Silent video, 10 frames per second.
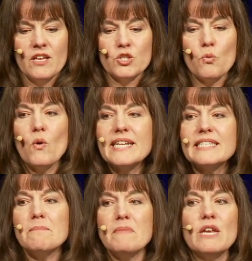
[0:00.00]
So, what does
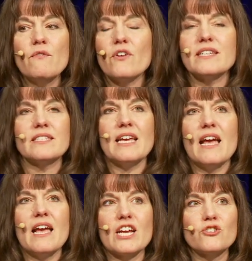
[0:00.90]
it mean for us to
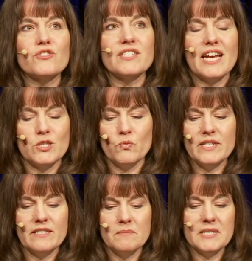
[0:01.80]
exercise
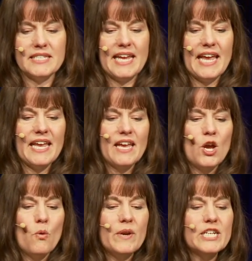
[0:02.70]
wisdom today?
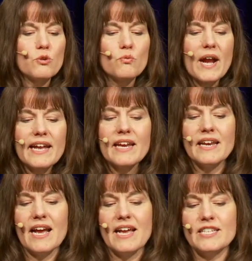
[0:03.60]
We need to
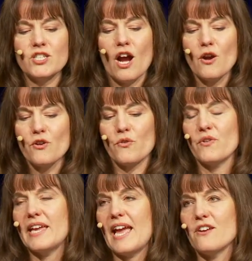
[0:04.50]
recognize our
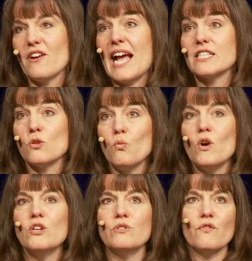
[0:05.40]
Creator as the
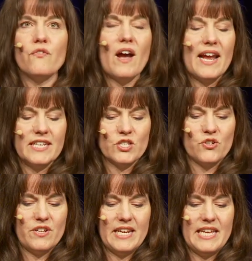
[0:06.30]
one who defines
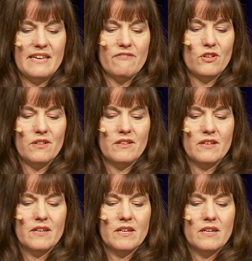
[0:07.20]
good and evil.
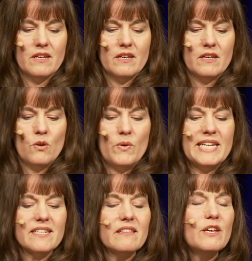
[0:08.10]
We
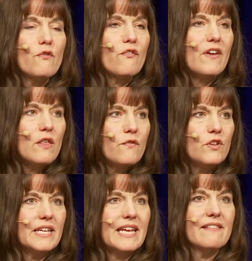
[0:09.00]
need to live
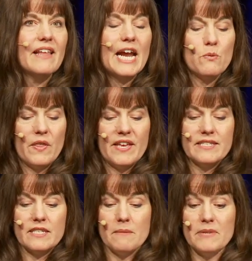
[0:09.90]
faithfully in line with
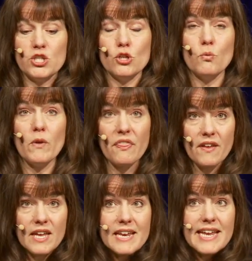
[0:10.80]
His commission
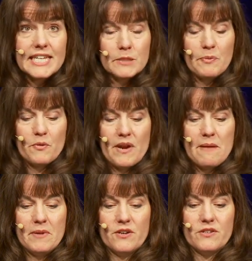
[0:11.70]
within His
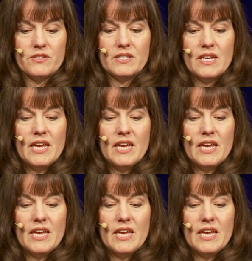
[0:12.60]
parameters.